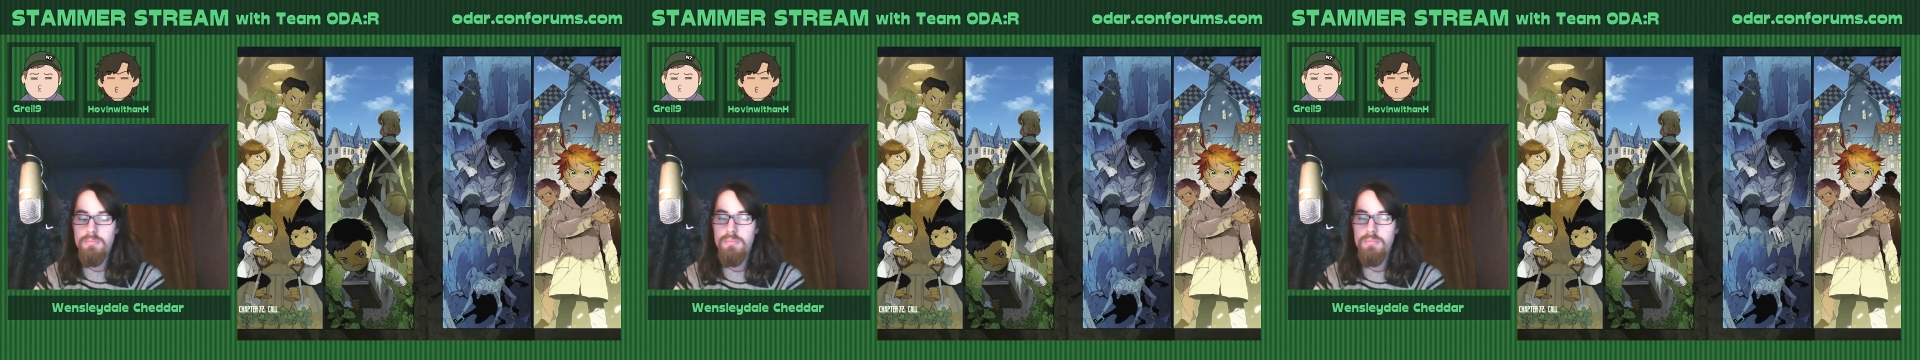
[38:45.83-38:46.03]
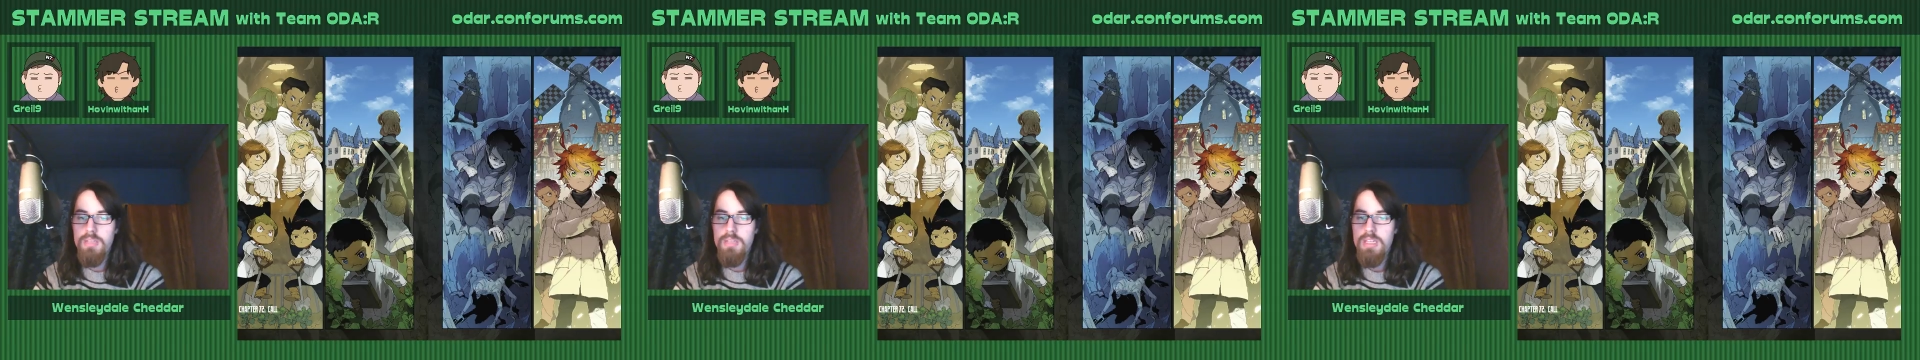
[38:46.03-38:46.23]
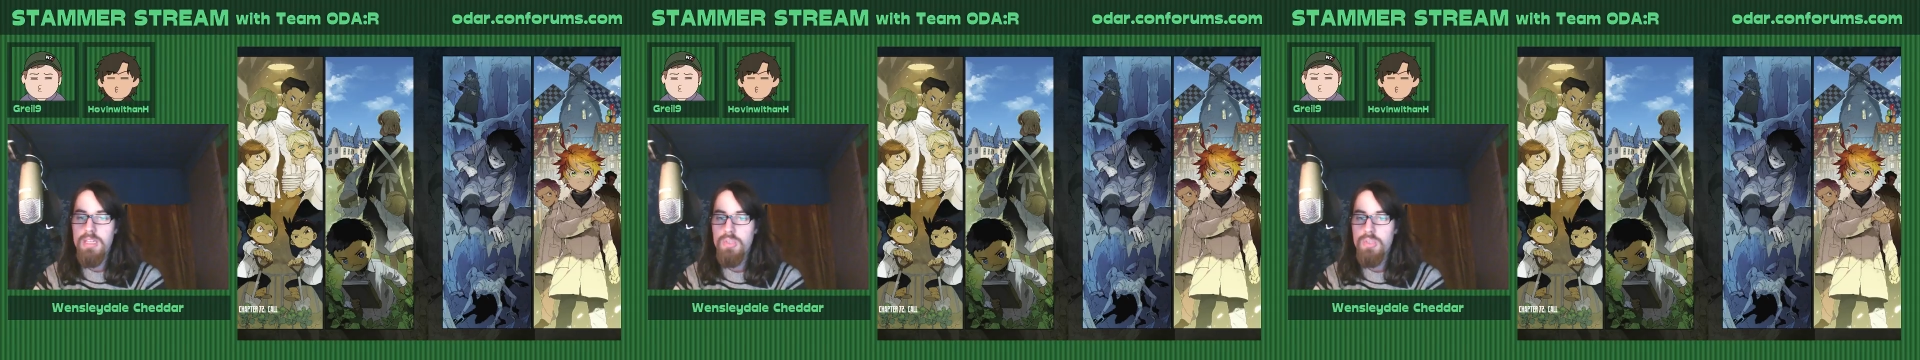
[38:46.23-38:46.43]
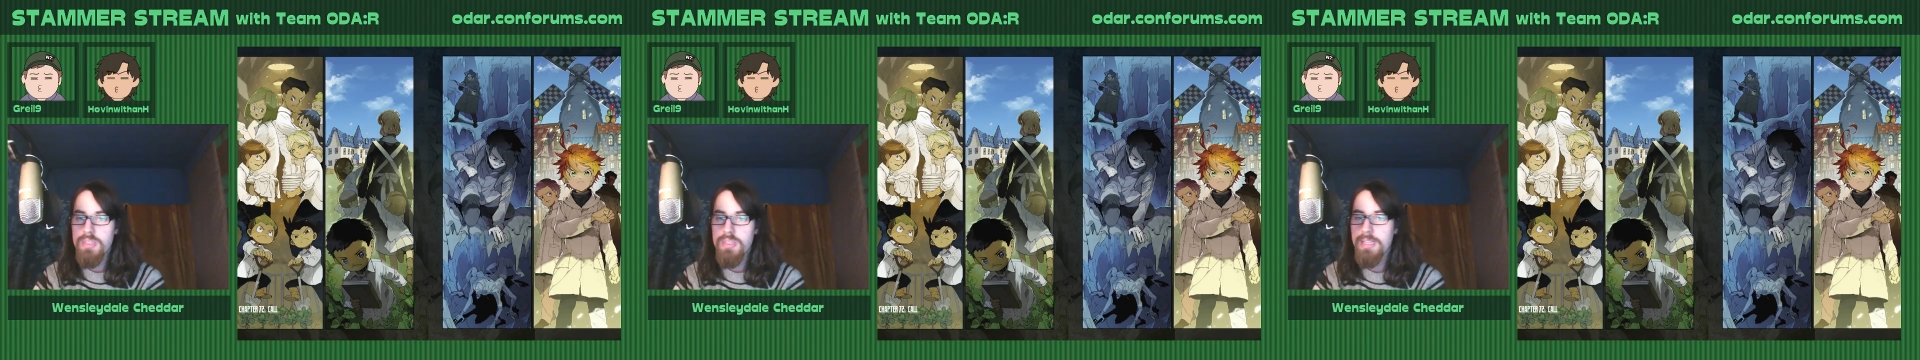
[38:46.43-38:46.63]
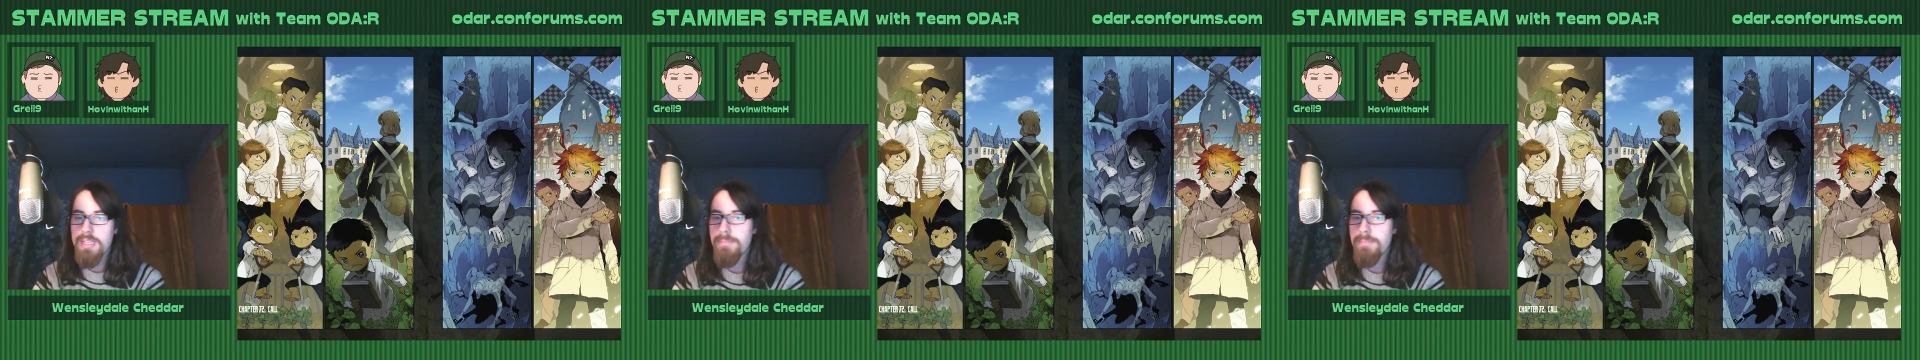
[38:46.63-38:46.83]
the
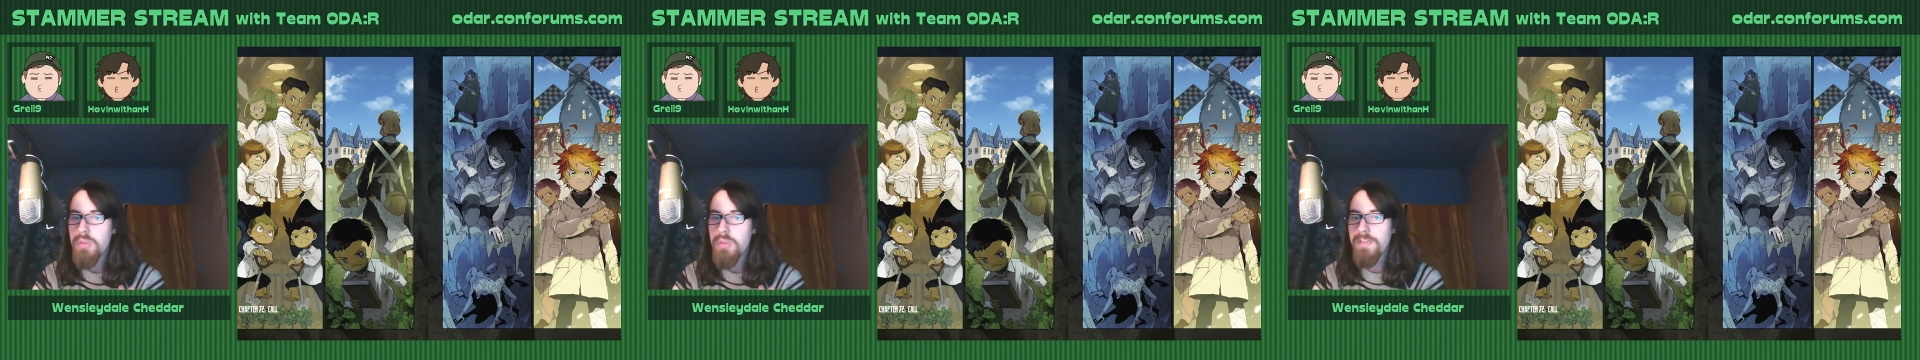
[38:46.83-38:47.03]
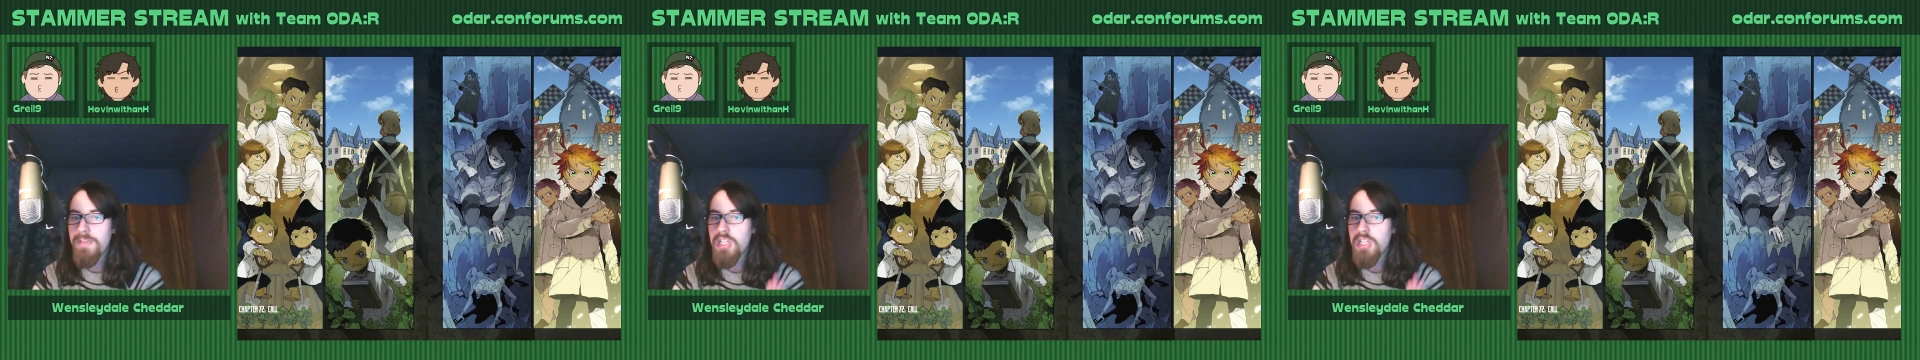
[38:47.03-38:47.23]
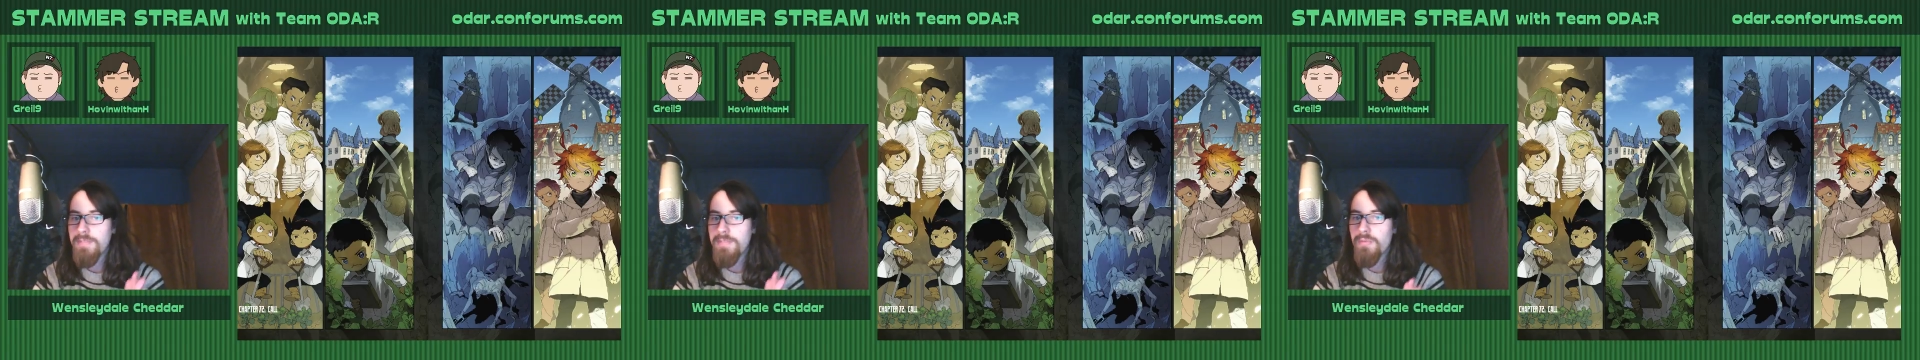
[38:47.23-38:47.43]
intrinsic motivation